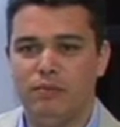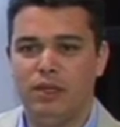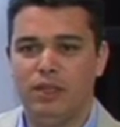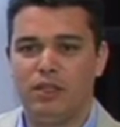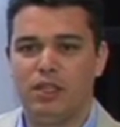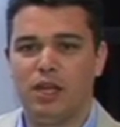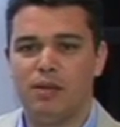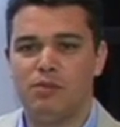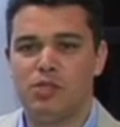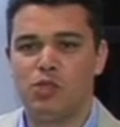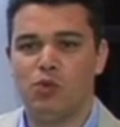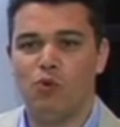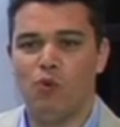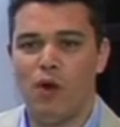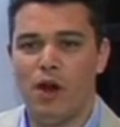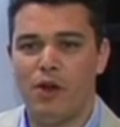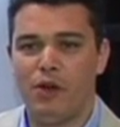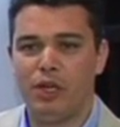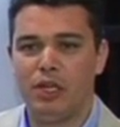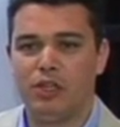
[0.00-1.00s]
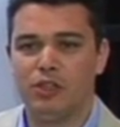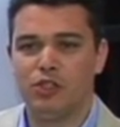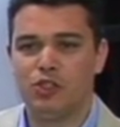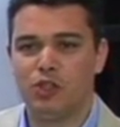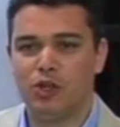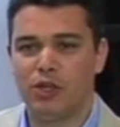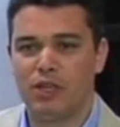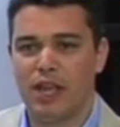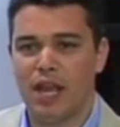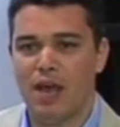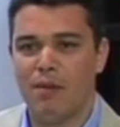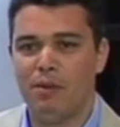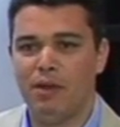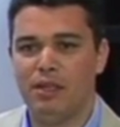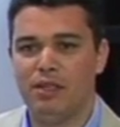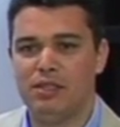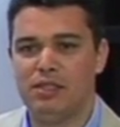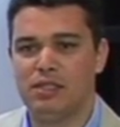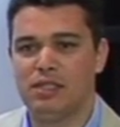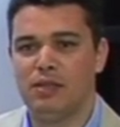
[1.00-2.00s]
it comes to wiring control
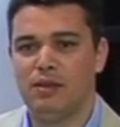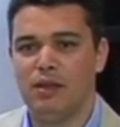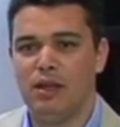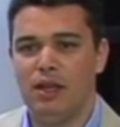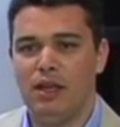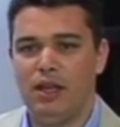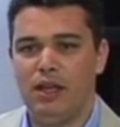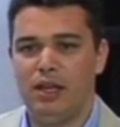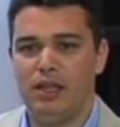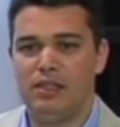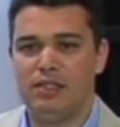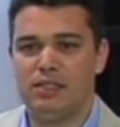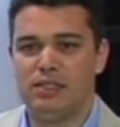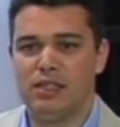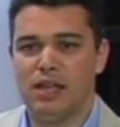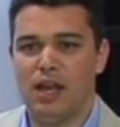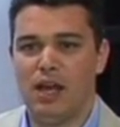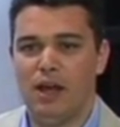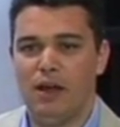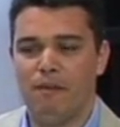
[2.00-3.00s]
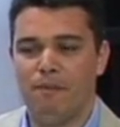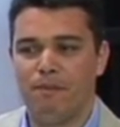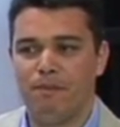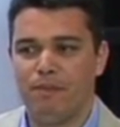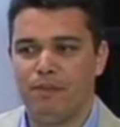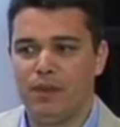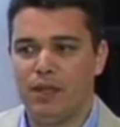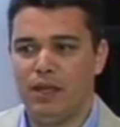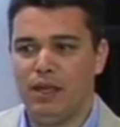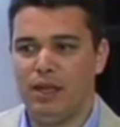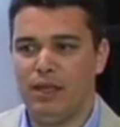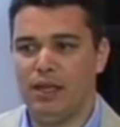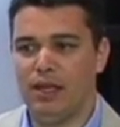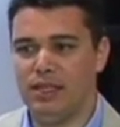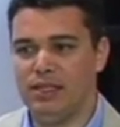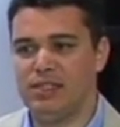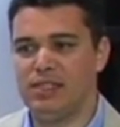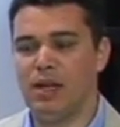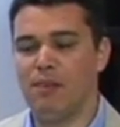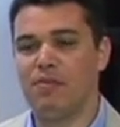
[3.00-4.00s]
cabinets, it's, uh,
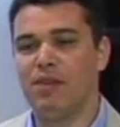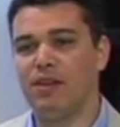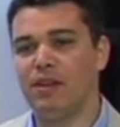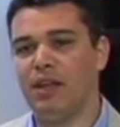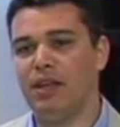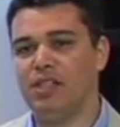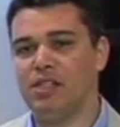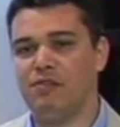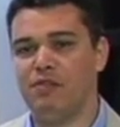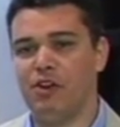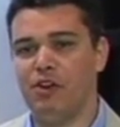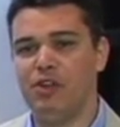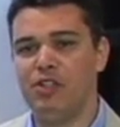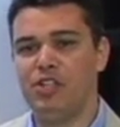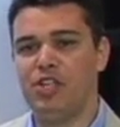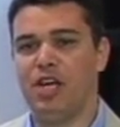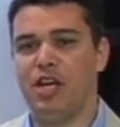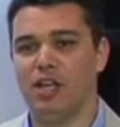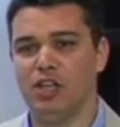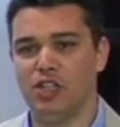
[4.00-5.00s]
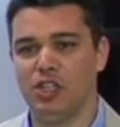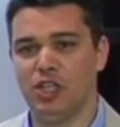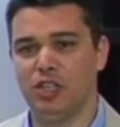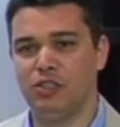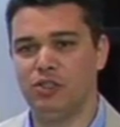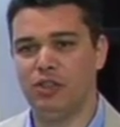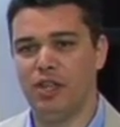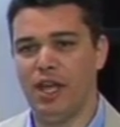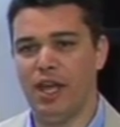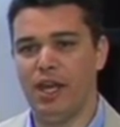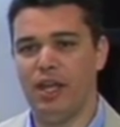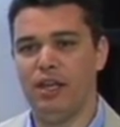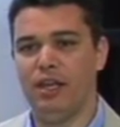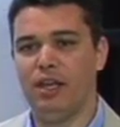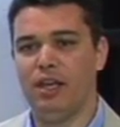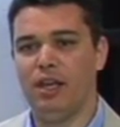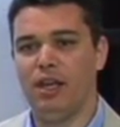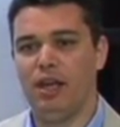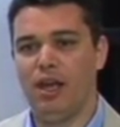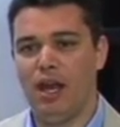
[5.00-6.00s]
it's something that is very challenging today.
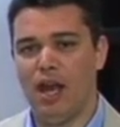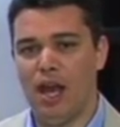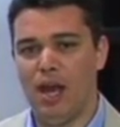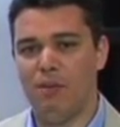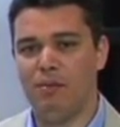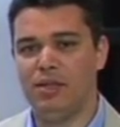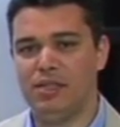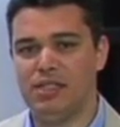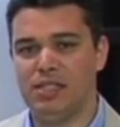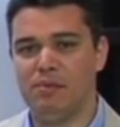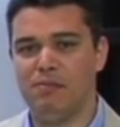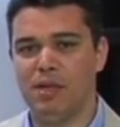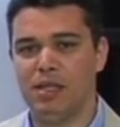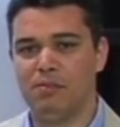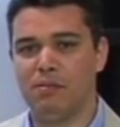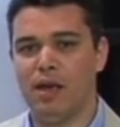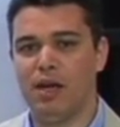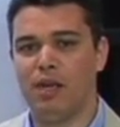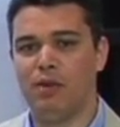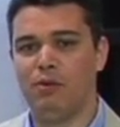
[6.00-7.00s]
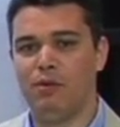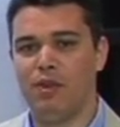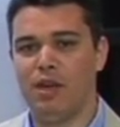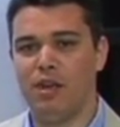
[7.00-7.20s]
I'm Nazim Matmari with